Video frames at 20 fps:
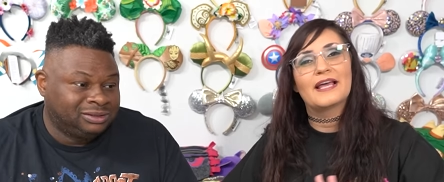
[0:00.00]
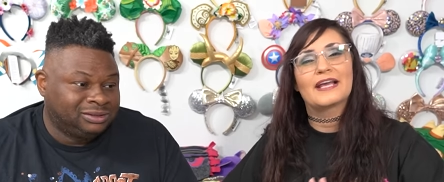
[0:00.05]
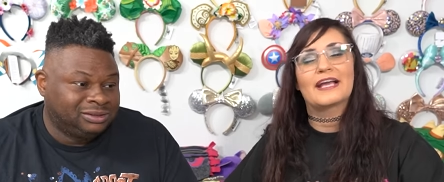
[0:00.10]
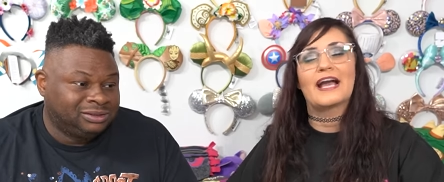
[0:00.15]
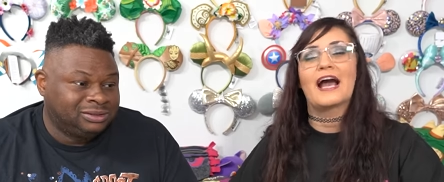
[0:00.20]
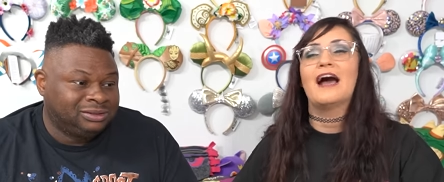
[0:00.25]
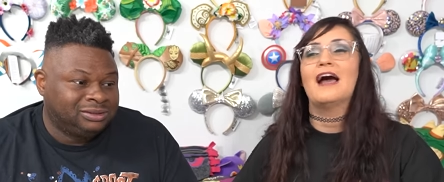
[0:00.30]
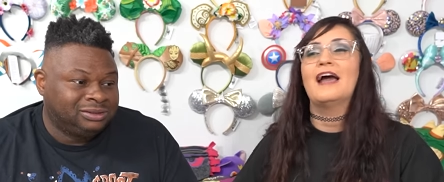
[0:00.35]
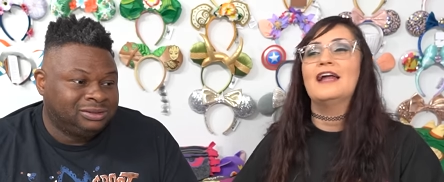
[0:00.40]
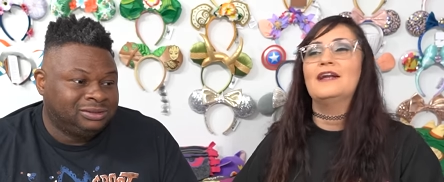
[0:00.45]

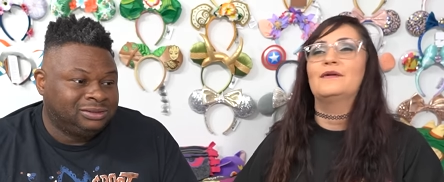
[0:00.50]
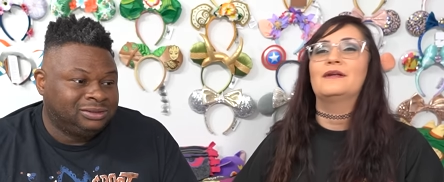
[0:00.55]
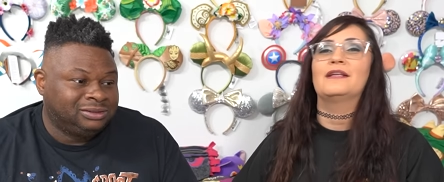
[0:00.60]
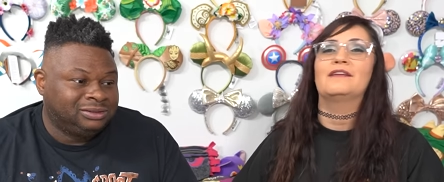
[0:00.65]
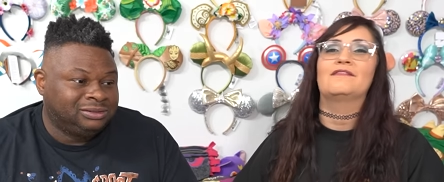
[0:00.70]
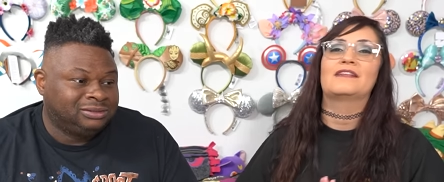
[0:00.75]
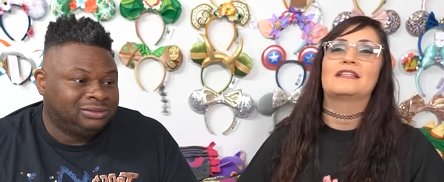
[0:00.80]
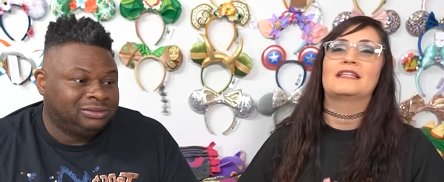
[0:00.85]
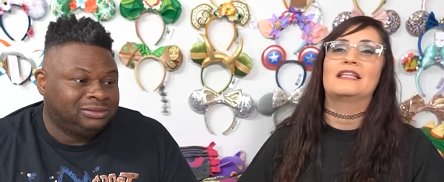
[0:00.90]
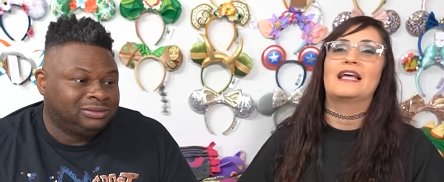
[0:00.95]
Speaker 1: Like, I don't
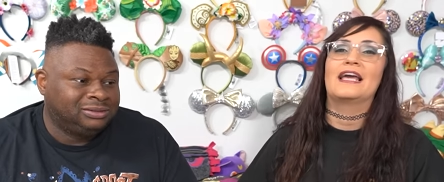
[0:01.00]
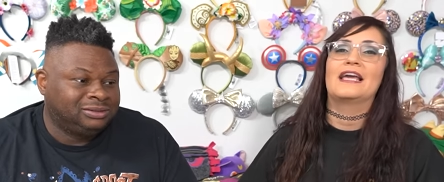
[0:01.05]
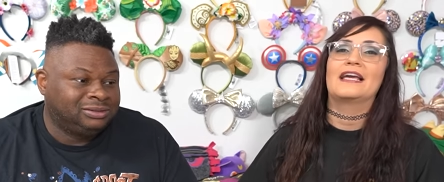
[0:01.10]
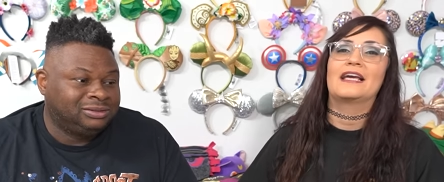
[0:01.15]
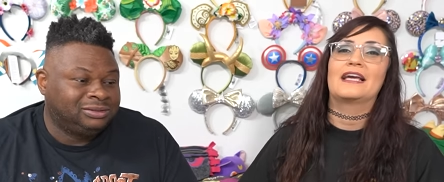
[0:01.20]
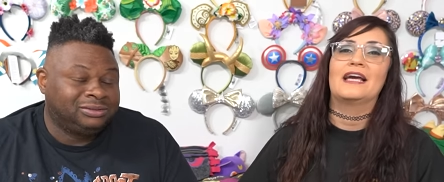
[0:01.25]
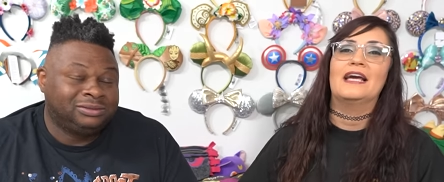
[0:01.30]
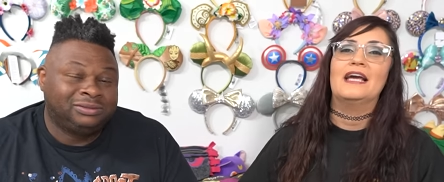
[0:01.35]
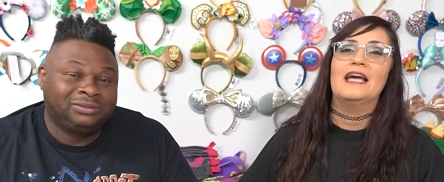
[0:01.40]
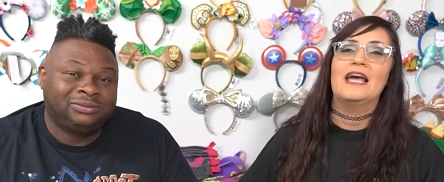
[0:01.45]
even
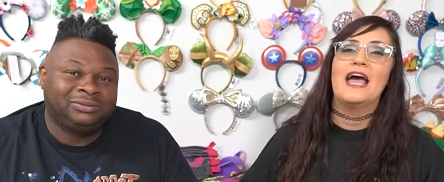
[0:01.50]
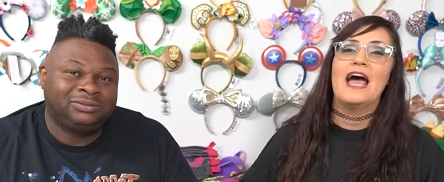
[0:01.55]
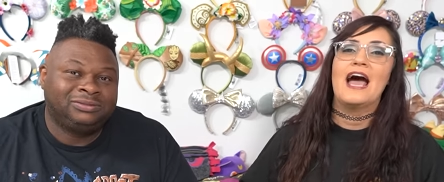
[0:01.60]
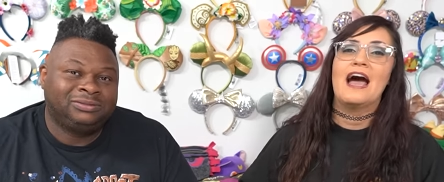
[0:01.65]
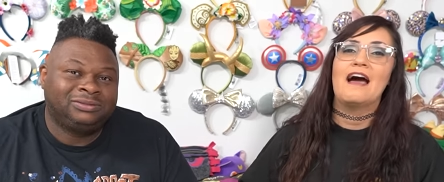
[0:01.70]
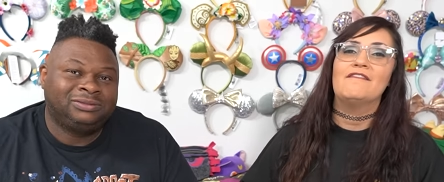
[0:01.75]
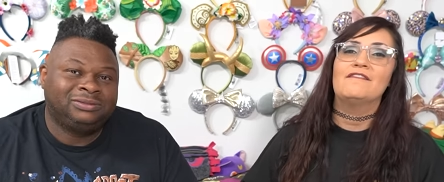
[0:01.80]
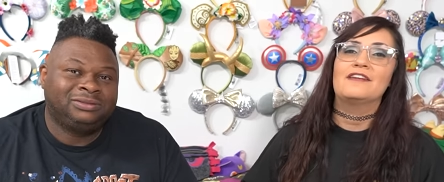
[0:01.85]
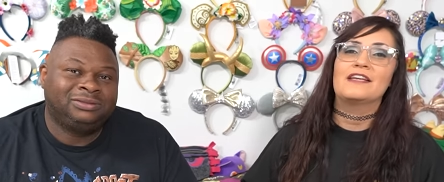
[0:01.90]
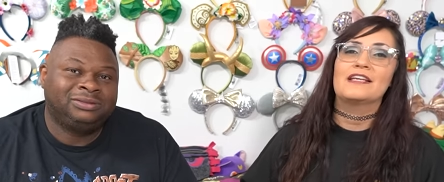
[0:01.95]
like
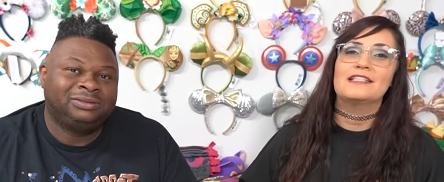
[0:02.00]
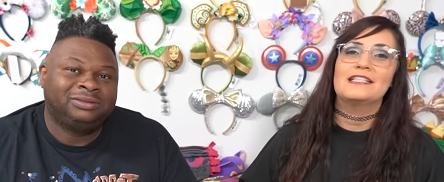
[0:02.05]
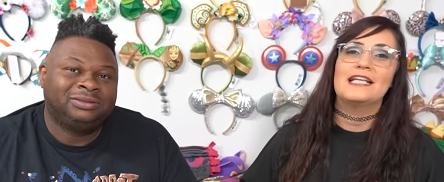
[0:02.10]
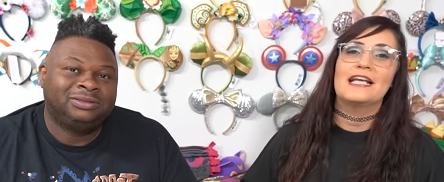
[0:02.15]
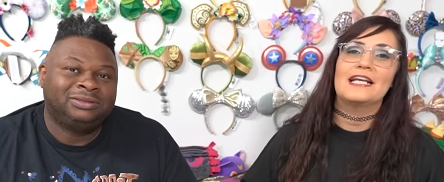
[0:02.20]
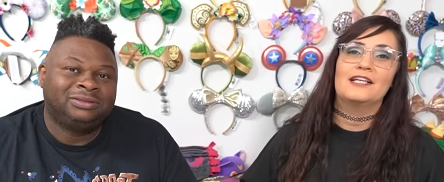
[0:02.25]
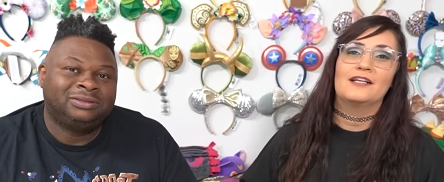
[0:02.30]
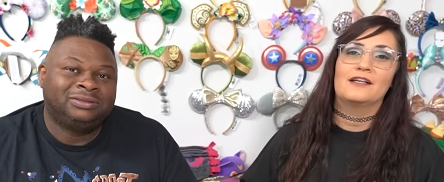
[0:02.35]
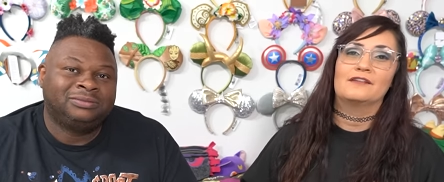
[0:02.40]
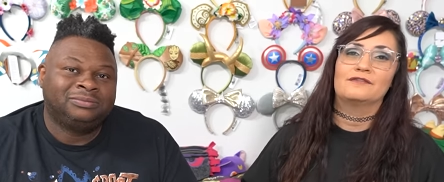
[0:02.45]
having it
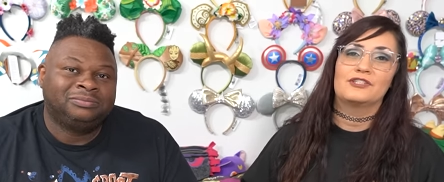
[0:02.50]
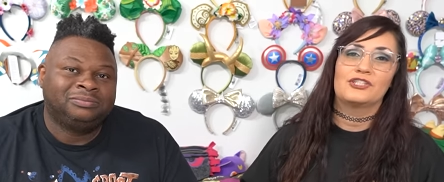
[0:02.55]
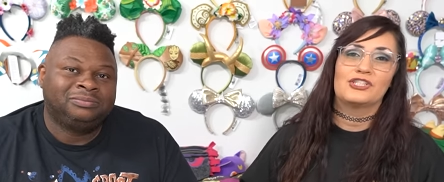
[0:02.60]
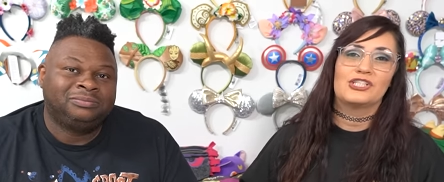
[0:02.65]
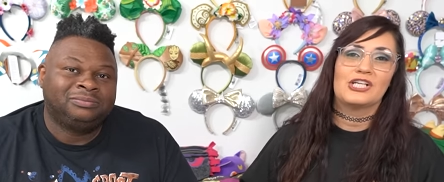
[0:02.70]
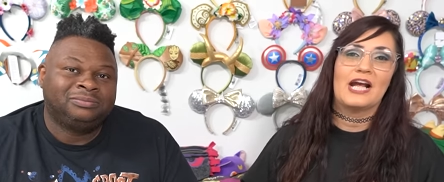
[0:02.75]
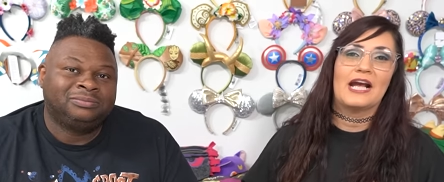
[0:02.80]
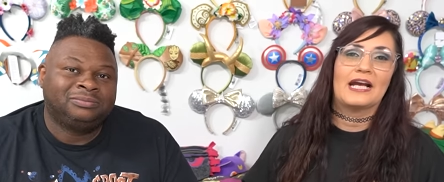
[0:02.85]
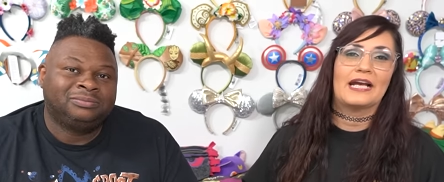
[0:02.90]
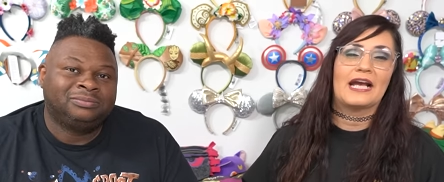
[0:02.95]
taken off the
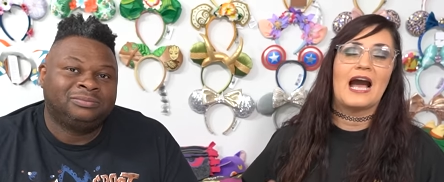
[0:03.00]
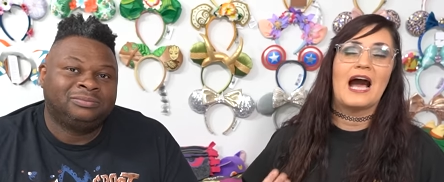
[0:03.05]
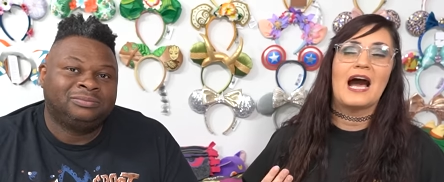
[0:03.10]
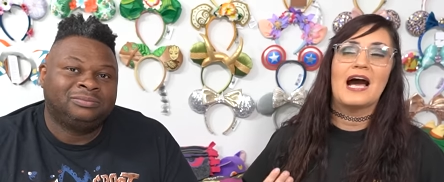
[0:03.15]
check.